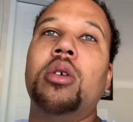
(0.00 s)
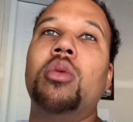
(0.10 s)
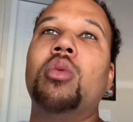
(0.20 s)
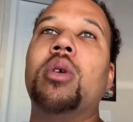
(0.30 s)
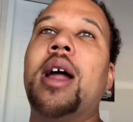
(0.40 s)

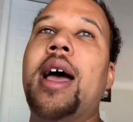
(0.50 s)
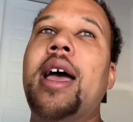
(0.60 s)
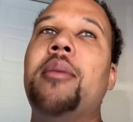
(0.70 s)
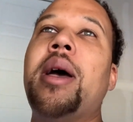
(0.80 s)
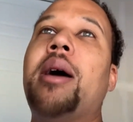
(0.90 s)
what I
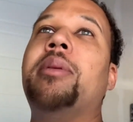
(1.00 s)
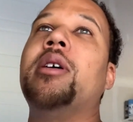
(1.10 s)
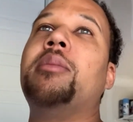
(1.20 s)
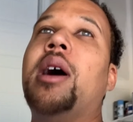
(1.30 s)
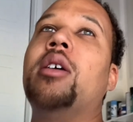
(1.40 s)
am happy
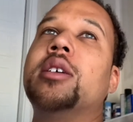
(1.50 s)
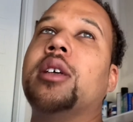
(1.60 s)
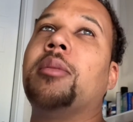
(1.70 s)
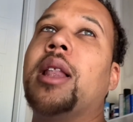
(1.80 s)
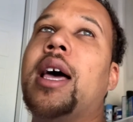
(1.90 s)
about is
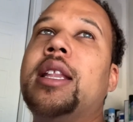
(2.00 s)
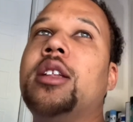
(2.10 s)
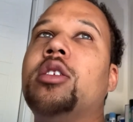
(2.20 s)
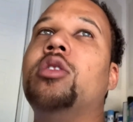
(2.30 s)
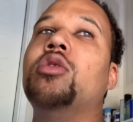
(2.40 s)
I'm glad that
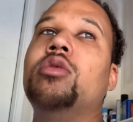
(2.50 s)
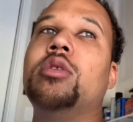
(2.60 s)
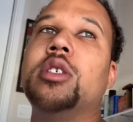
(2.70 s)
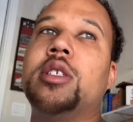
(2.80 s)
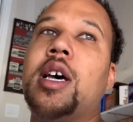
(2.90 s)
the dude
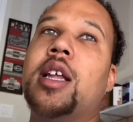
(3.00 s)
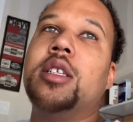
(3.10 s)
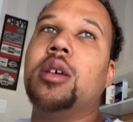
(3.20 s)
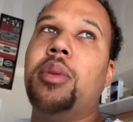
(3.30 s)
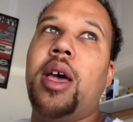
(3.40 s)
decided
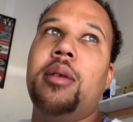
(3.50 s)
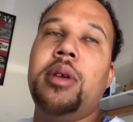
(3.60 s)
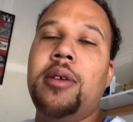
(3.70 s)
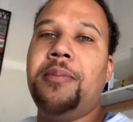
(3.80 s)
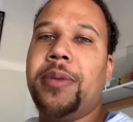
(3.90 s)
to pay
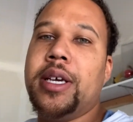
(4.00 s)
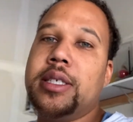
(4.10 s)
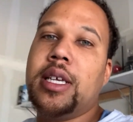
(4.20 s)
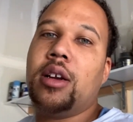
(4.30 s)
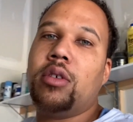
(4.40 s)
me
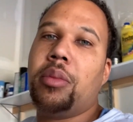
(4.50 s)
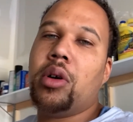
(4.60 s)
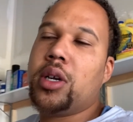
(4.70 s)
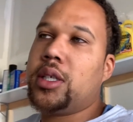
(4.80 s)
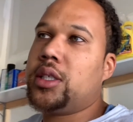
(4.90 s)
instead of
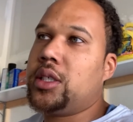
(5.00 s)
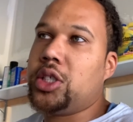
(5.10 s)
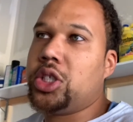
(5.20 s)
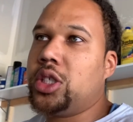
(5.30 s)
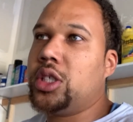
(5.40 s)
reporting it to
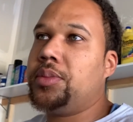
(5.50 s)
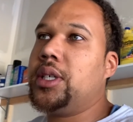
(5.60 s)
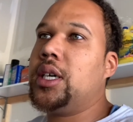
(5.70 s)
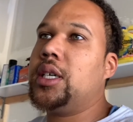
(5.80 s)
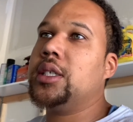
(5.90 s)
insurance,
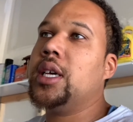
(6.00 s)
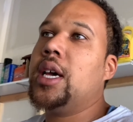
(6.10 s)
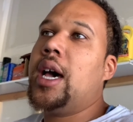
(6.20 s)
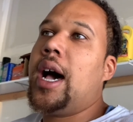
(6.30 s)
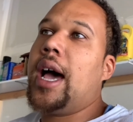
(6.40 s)
because
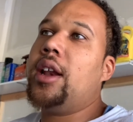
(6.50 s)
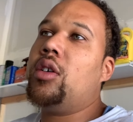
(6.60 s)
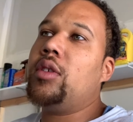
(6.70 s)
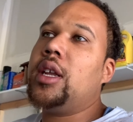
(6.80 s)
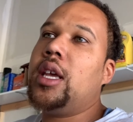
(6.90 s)
I
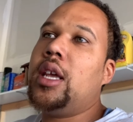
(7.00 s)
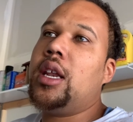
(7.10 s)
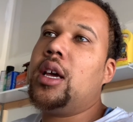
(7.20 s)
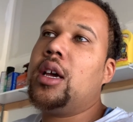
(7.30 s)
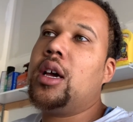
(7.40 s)
don't
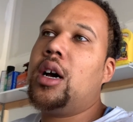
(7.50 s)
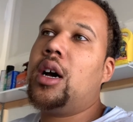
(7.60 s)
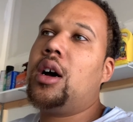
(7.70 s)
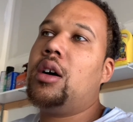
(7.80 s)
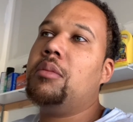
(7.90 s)
need
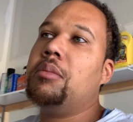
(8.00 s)
a